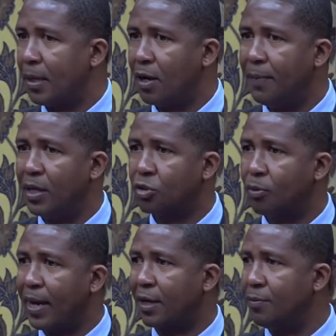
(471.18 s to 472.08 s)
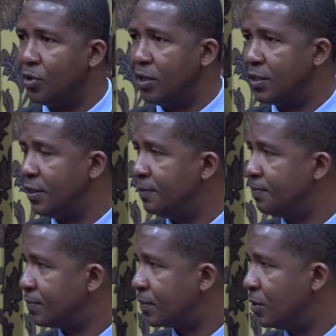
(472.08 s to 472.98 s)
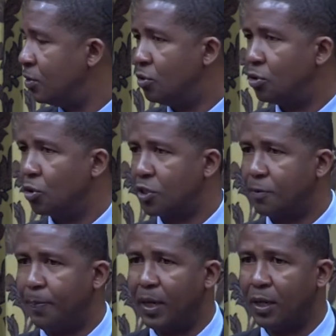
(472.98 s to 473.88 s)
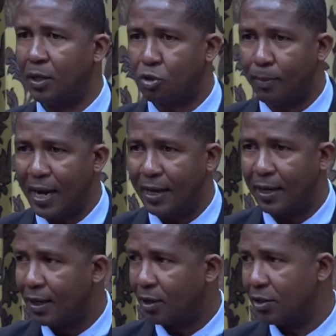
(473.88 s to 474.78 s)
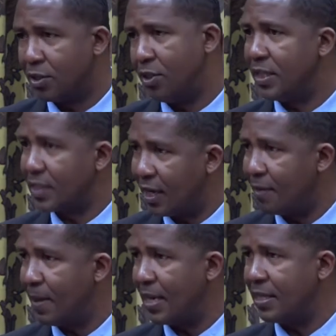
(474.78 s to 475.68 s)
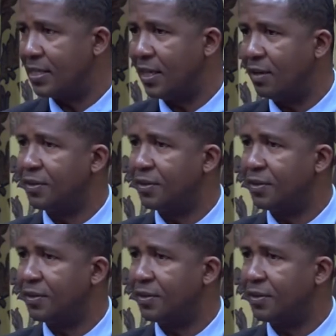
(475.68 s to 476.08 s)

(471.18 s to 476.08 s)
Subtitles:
coming to my community to speak to my constituents and myself